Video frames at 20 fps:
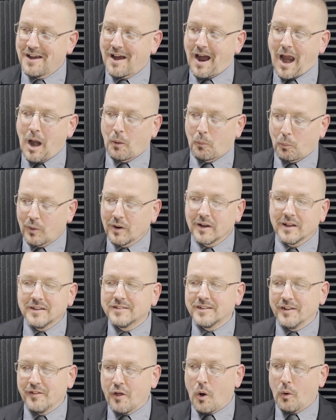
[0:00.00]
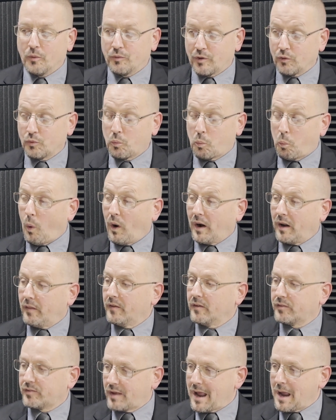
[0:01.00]
I really see those as one and the
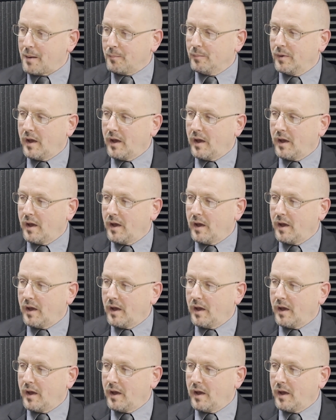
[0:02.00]
same.